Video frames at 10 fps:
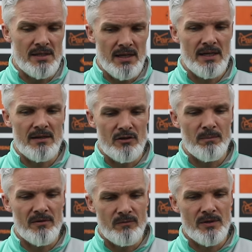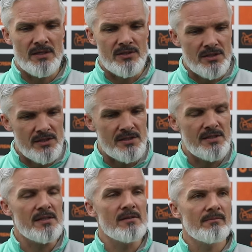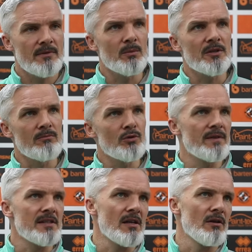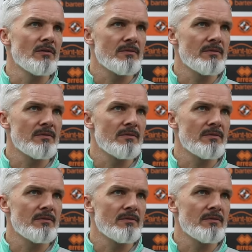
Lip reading: again in a couple of weeks just to see how we can move this along.